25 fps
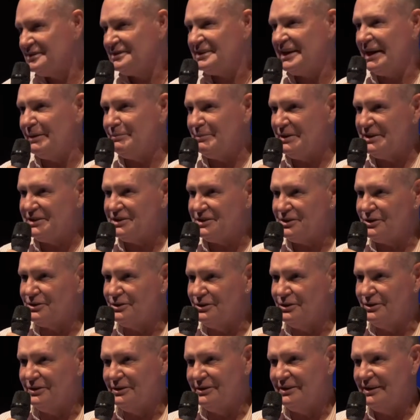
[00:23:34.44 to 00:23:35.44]
10 minutes
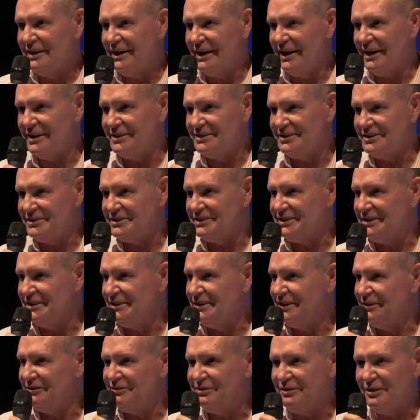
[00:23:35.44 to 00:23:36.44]
ago. I just
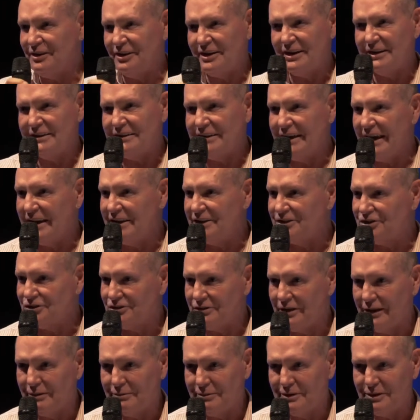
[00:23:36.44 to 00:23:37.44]
seen the fucking Nike
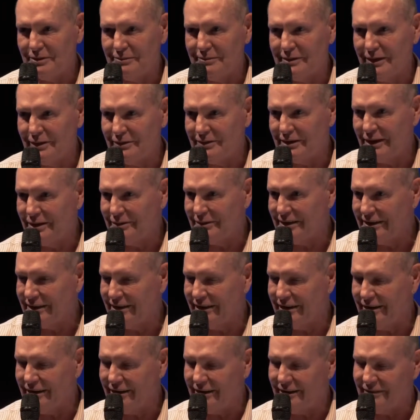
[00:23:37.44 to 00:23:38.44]
stripe come out. I
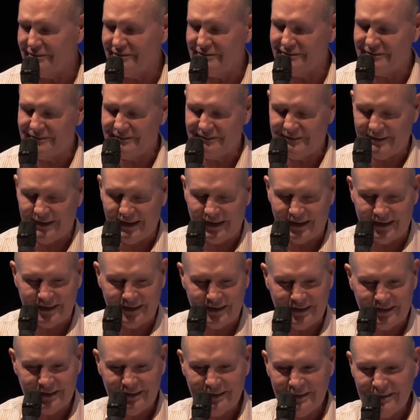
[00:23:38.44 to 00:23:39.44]
went, ah,
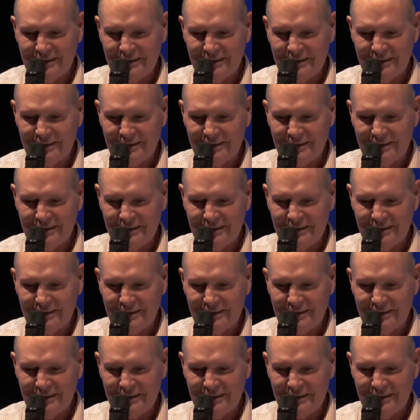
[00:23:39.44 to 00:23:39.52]
fuck.